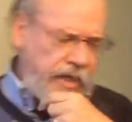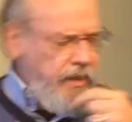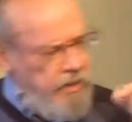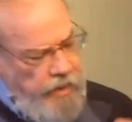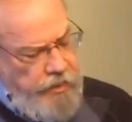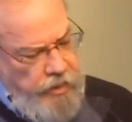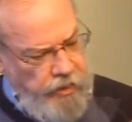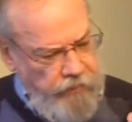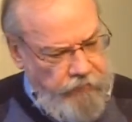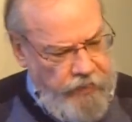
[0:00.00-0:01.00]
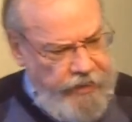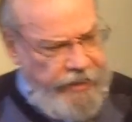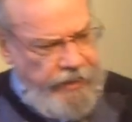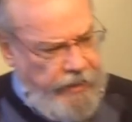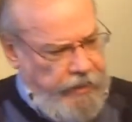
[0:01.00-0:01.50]
this idea of
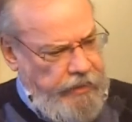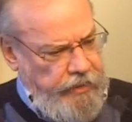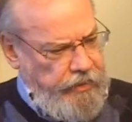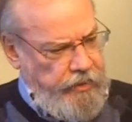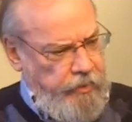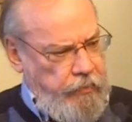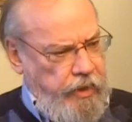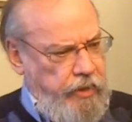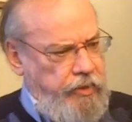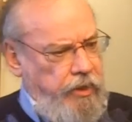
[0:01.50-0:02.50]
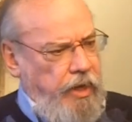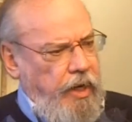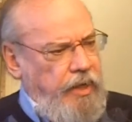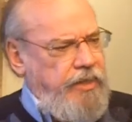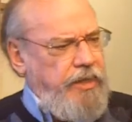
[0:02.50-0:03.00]
leading into temptation,
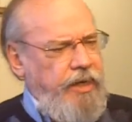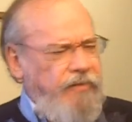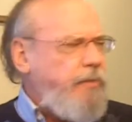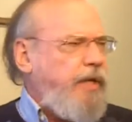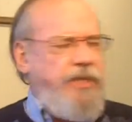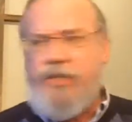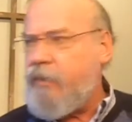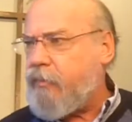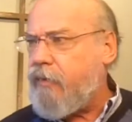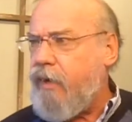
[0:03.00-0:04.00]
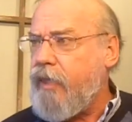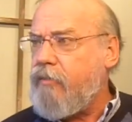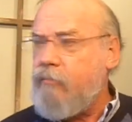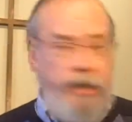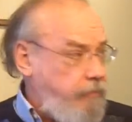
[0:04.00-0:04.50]
it's everybody's tempted,
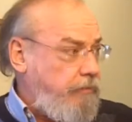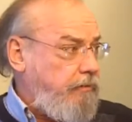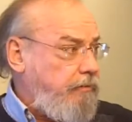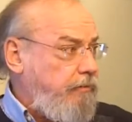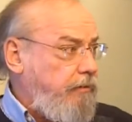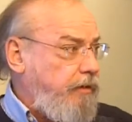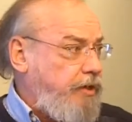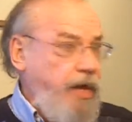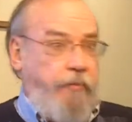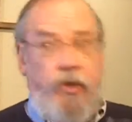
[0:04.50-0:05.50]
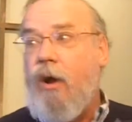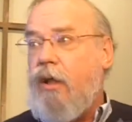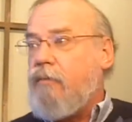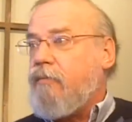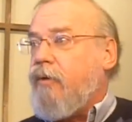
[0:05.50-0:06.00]
right? Except you
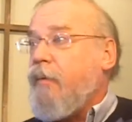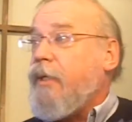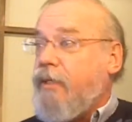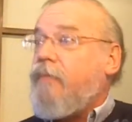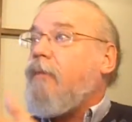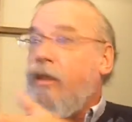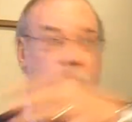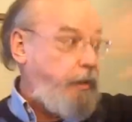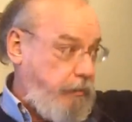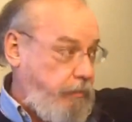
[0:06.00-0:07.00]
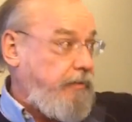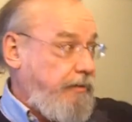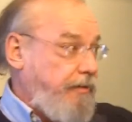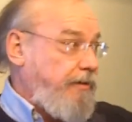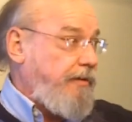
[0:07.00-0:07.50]
all. You know, I mean other people
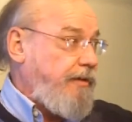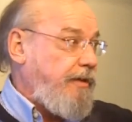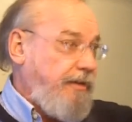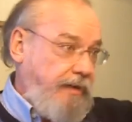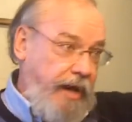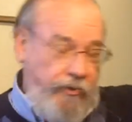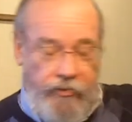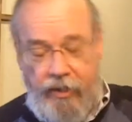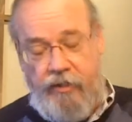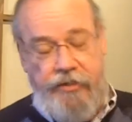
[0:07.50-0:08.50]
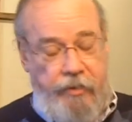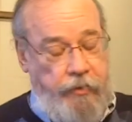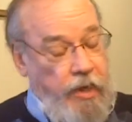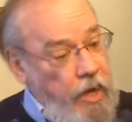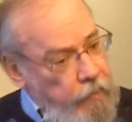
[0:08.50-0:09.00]
out there are
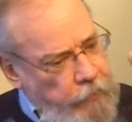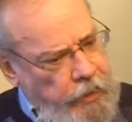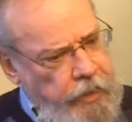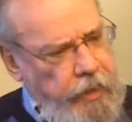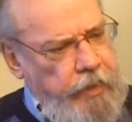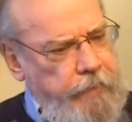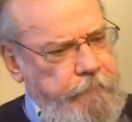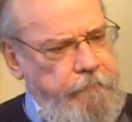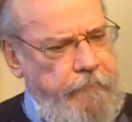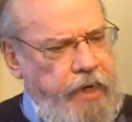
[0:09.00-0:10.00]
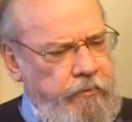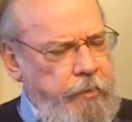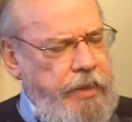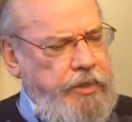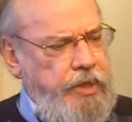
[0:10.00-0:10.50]
tempted. But
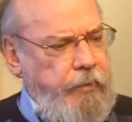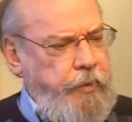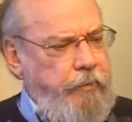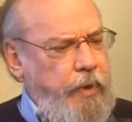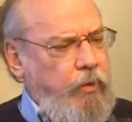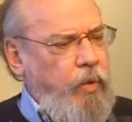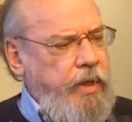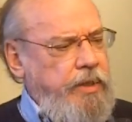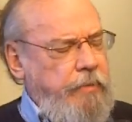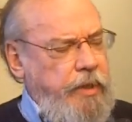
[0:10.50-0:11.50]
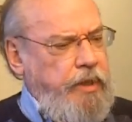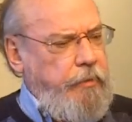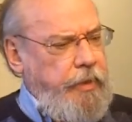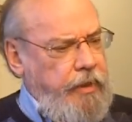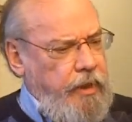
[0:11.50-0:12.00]
everybody's tempted, but what does it mean
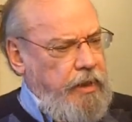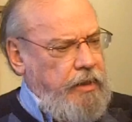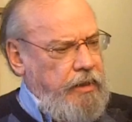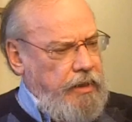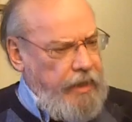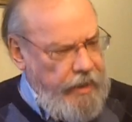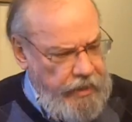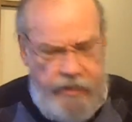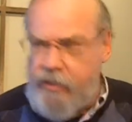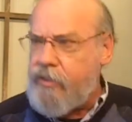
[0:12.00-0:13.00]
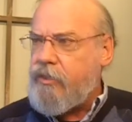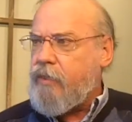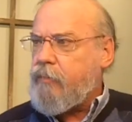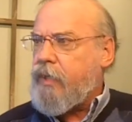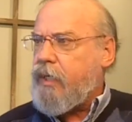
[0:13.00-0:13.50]
to be led into
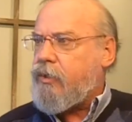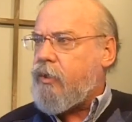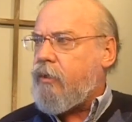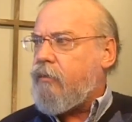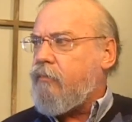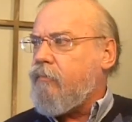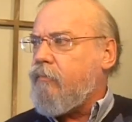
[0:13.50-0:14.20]
temptation?